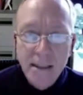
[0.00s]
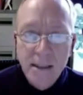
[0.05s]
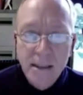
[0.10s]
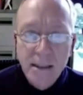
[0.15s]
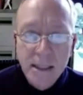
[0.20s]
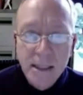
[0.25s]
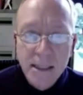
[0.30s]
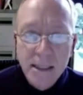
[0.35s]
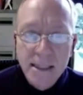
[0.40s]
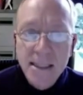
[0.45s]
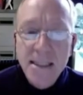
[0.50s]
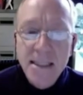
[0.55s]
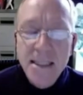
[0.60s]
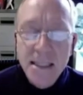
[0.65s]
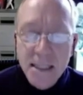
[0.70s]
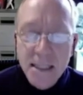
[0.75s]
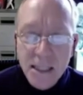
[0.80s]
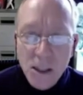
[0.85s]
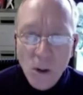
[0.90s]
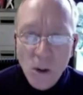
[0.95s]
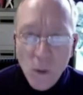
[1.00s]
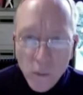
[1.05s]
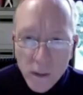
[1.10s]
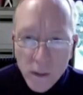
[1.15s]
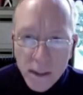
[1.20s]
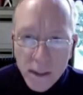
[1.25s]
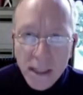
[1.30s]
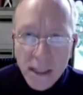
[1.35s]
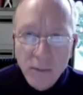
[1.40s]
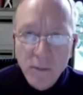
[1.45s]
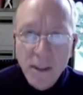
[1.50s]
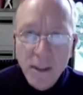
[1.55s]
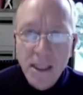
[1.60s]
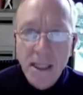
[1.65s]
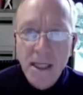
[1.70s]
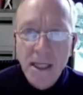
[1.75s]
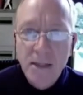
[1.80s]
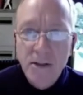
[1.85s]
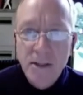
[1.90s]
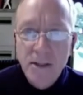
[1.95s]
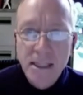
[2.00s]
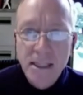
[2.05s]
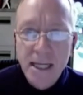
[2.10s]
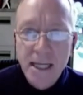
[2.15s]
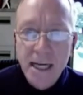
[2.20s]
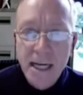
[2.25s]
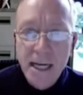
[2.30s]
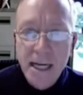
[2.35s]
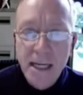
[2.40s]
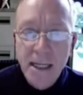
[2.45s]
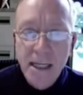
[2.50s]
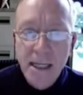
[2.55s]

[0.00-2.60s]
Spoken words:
because this is the only thing we can understand.